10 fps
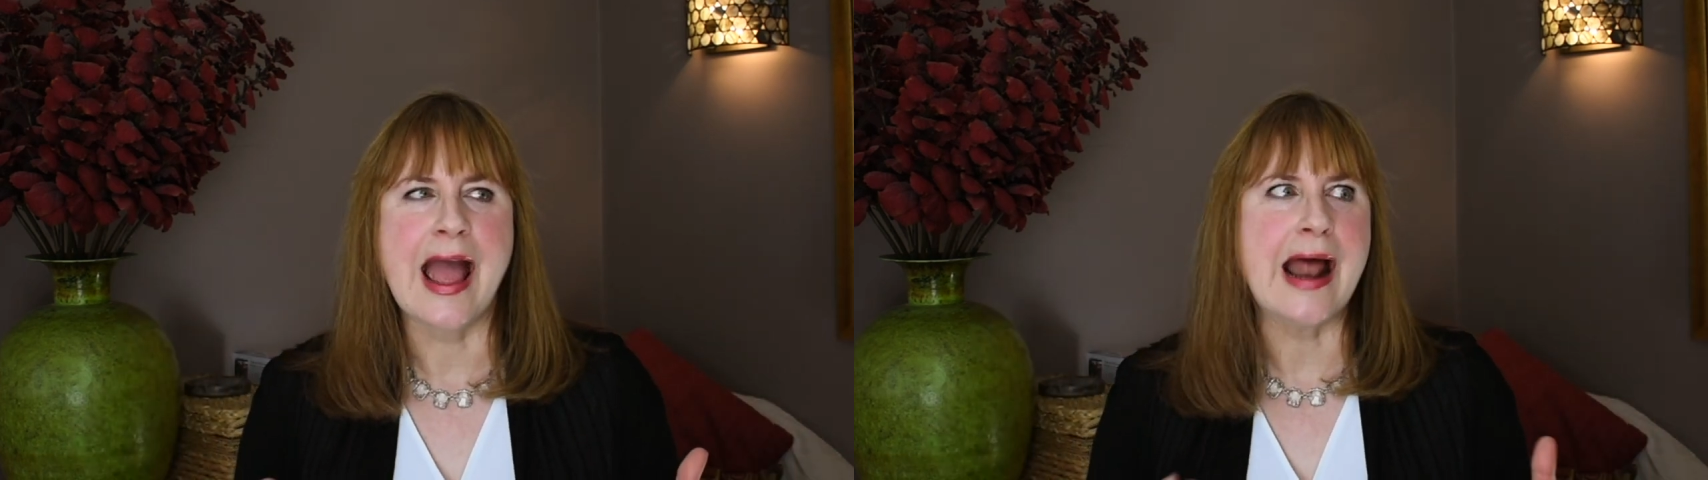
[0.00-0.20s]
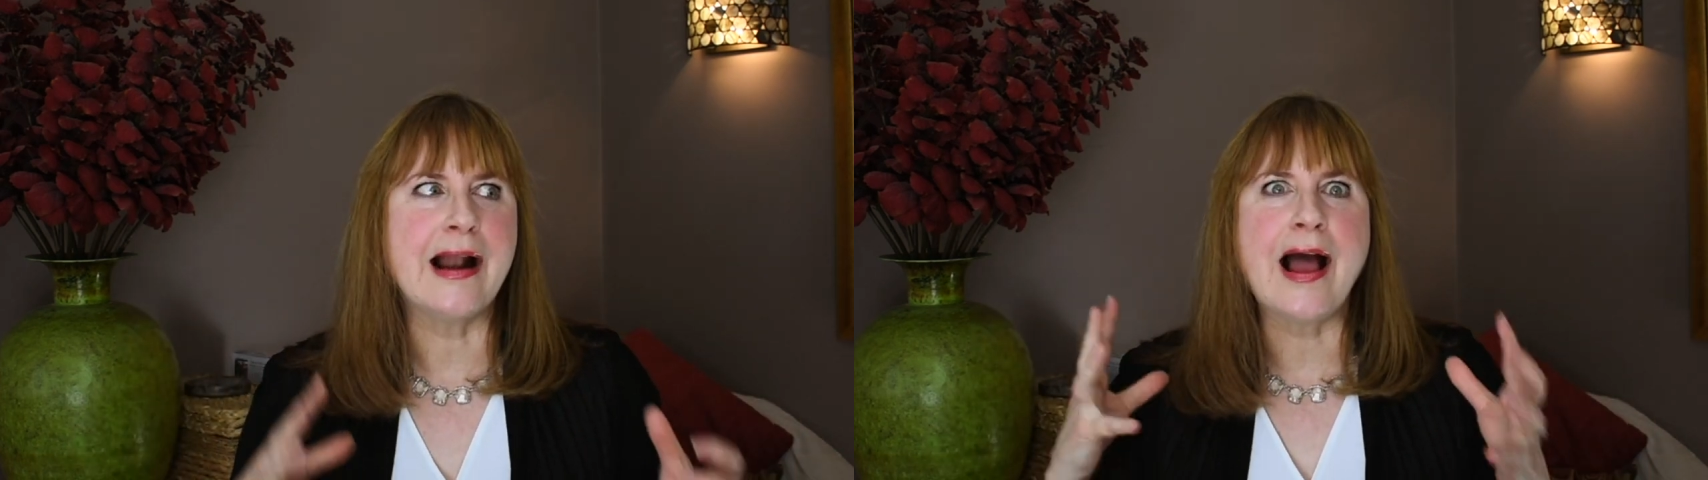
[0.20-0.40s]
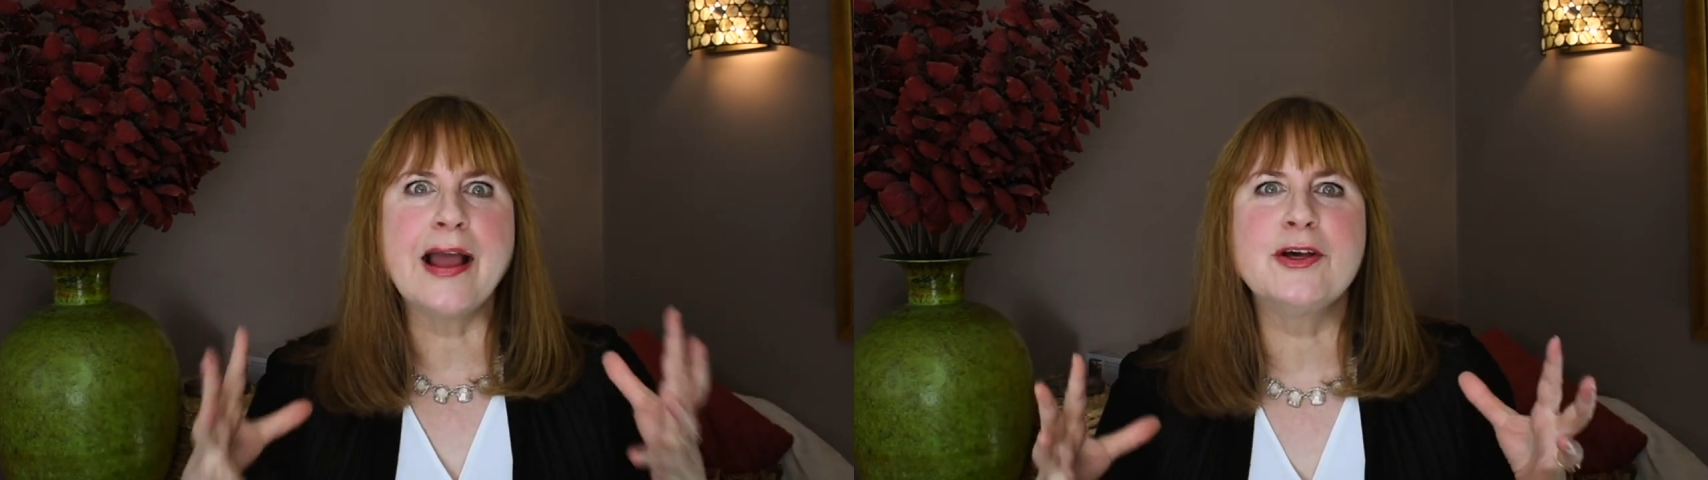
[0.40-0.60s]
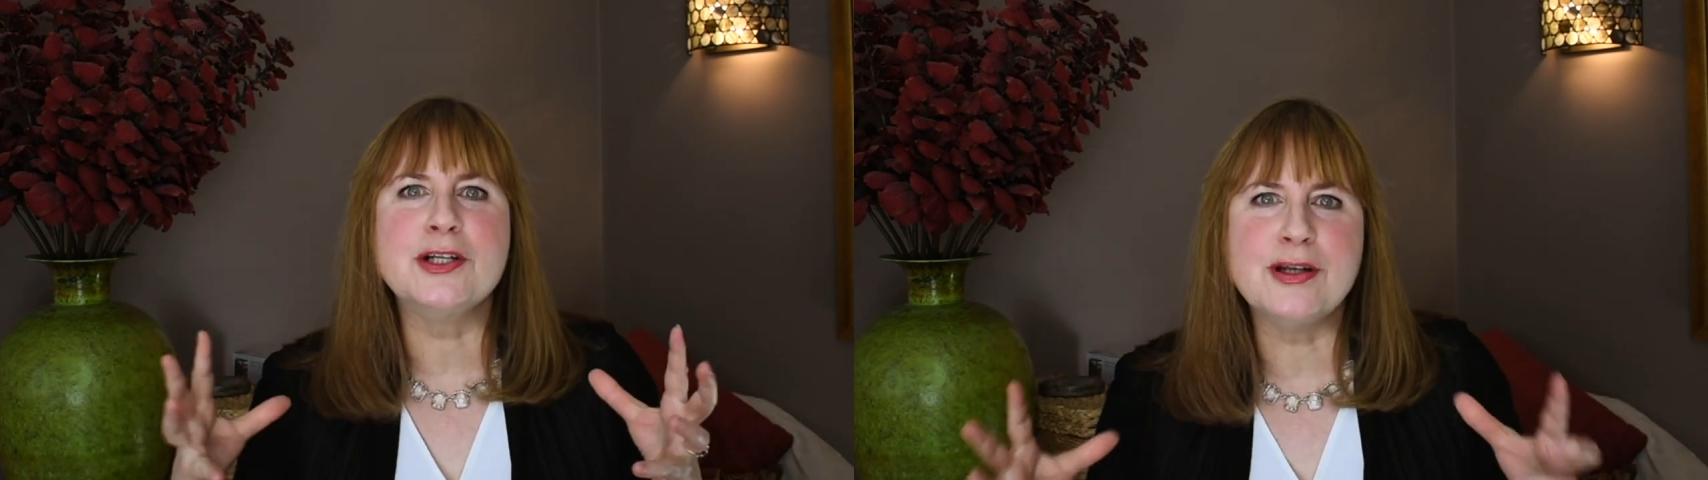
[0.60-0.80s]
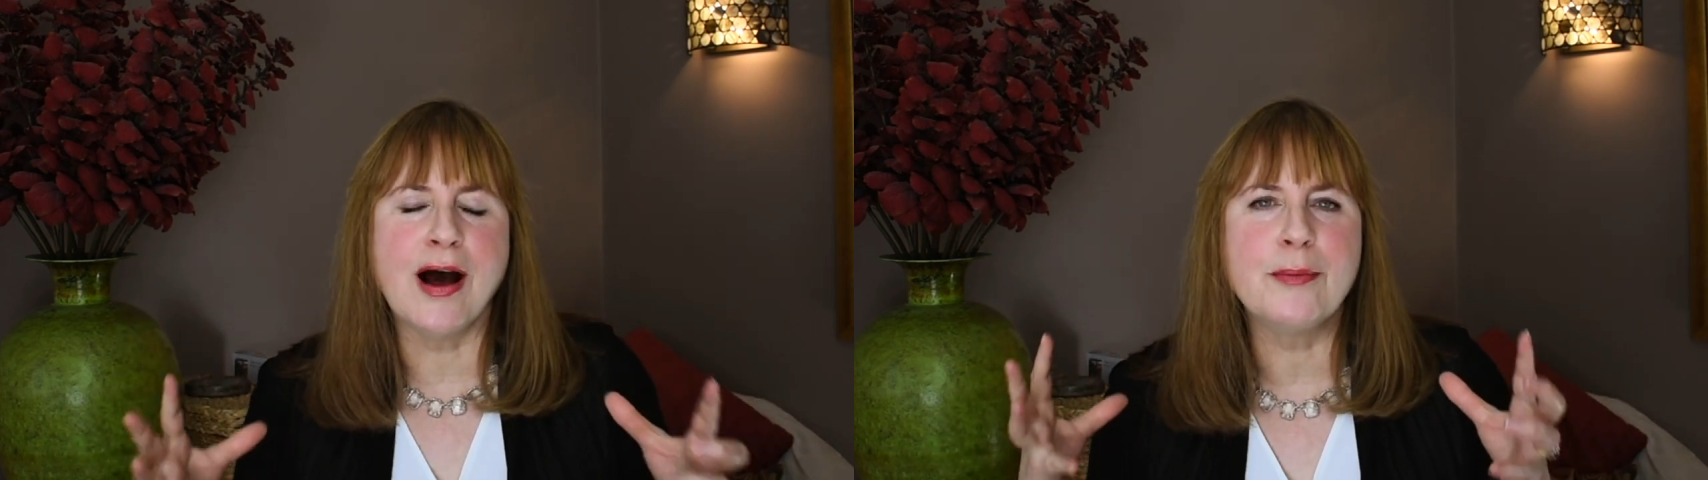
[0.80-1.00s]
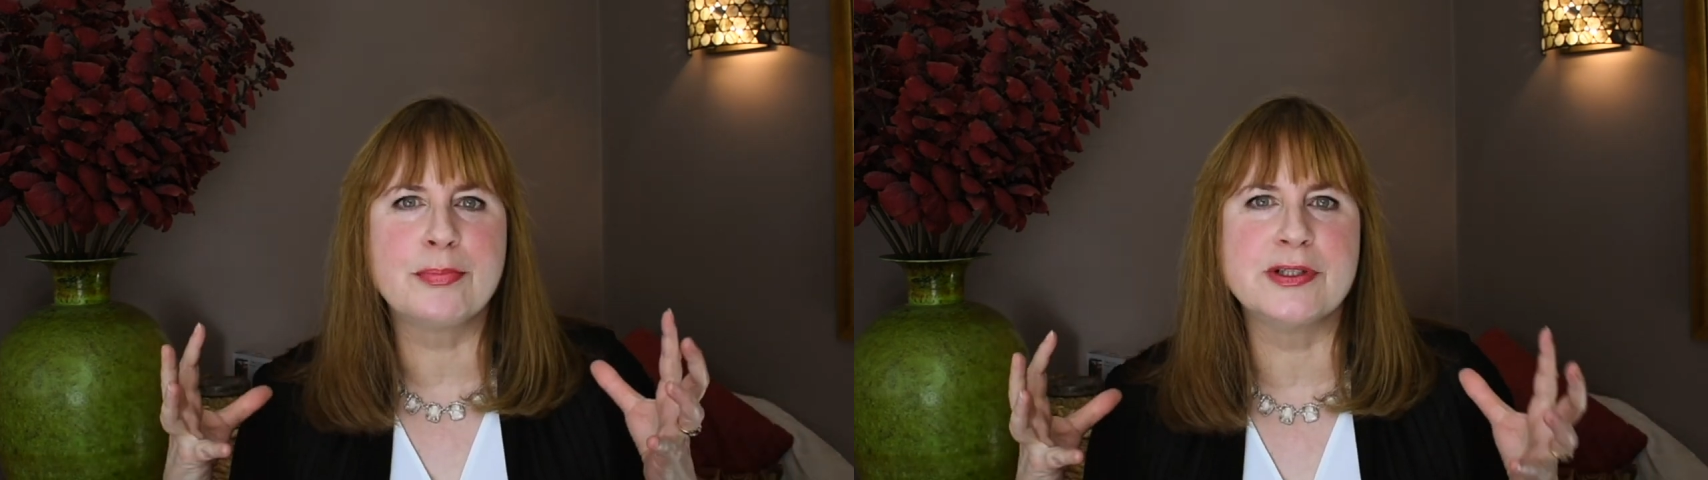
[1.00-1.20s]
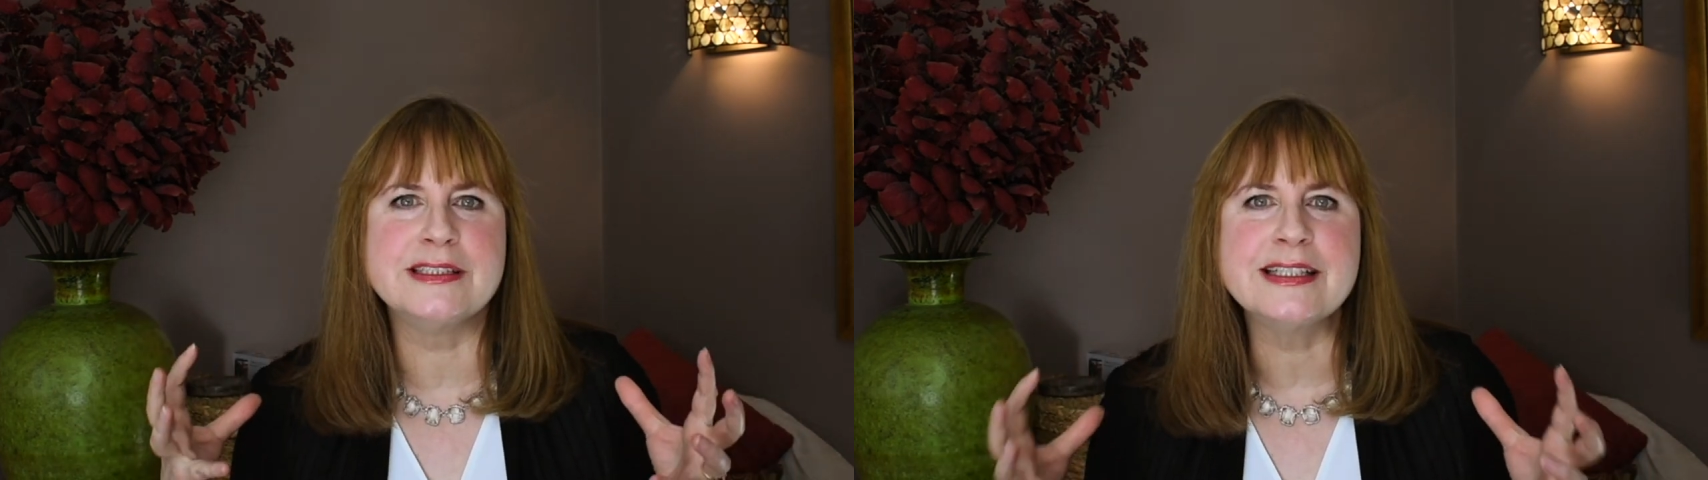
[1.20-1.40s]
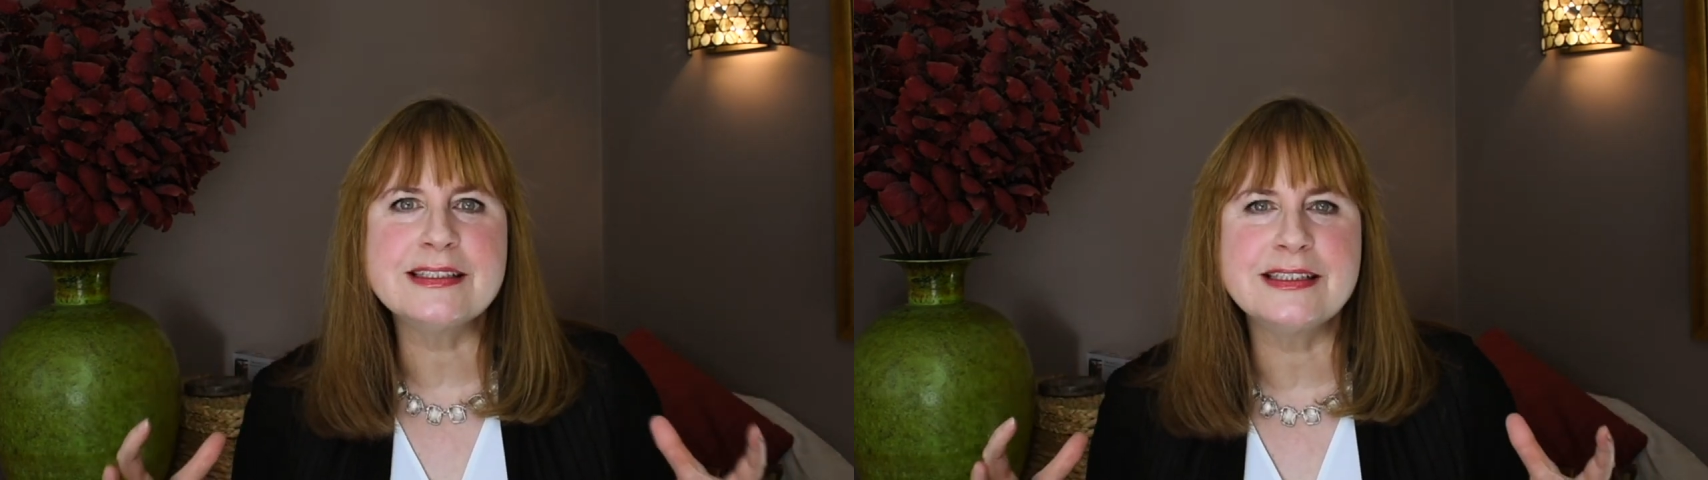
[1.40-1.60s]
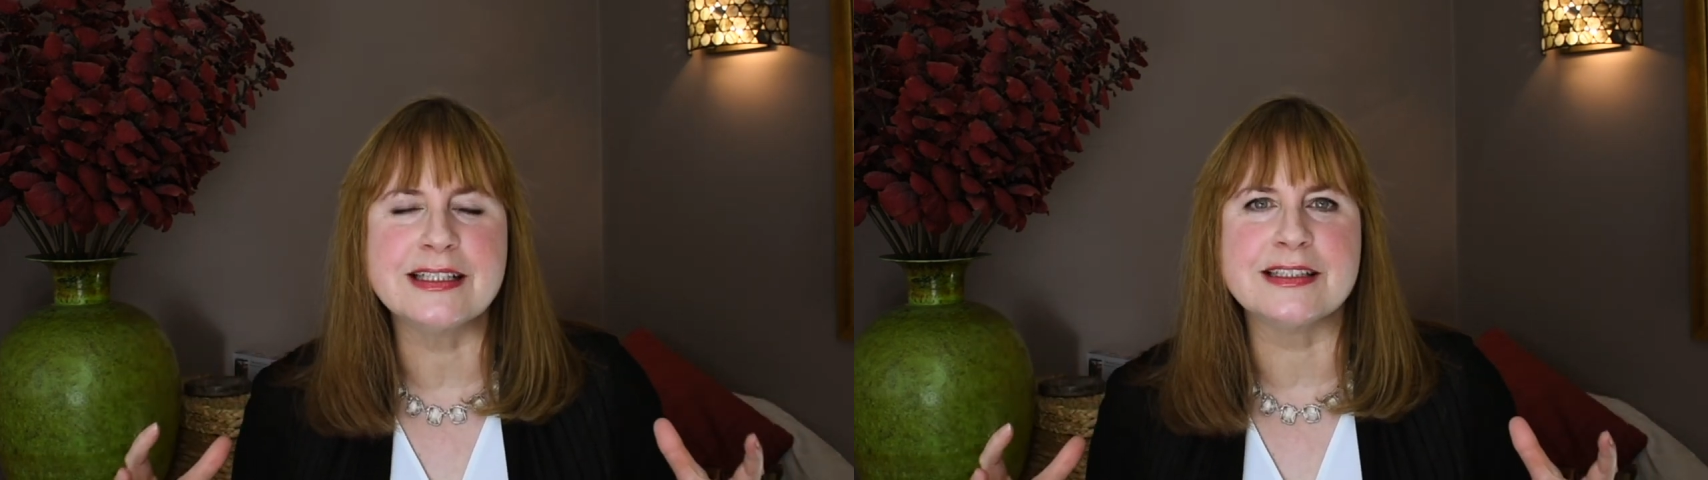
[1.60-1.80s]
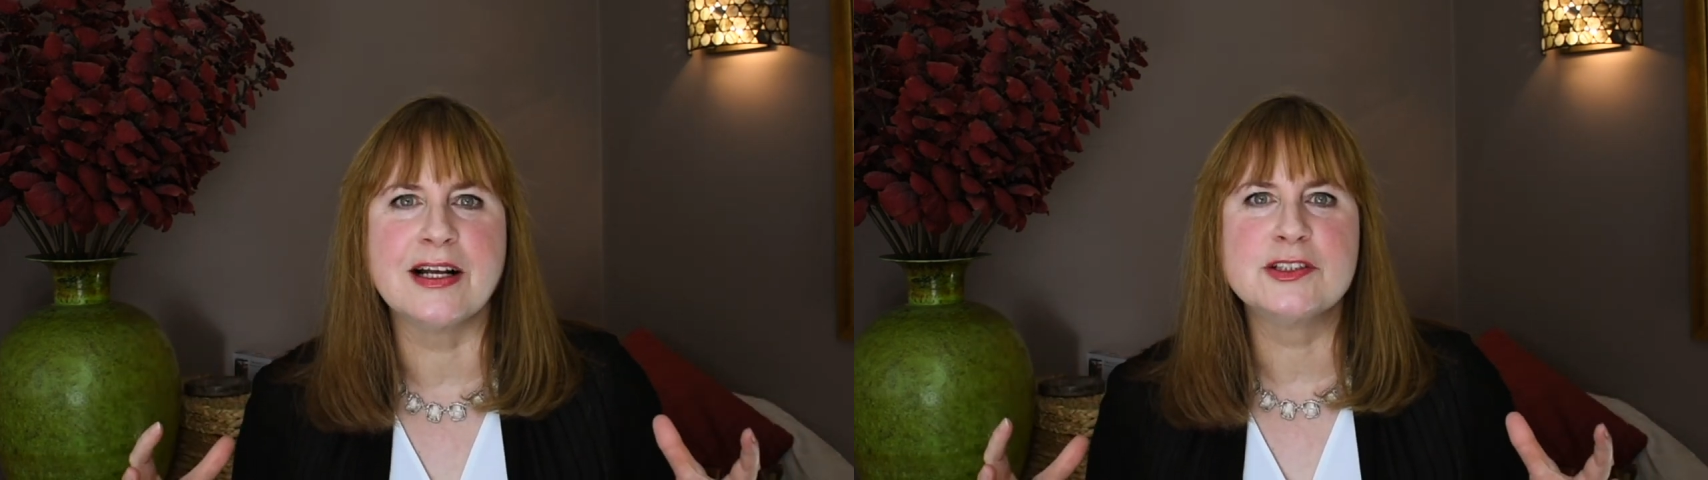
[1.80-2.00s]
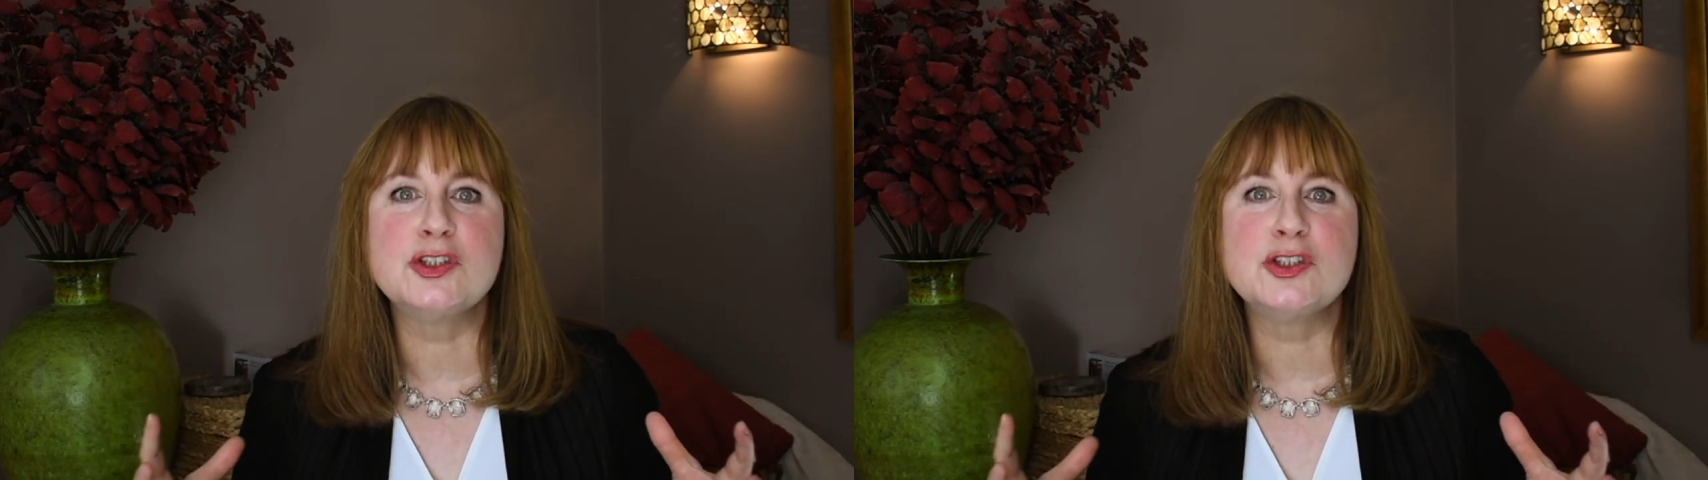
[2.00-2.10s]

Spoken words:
and I could not predict it.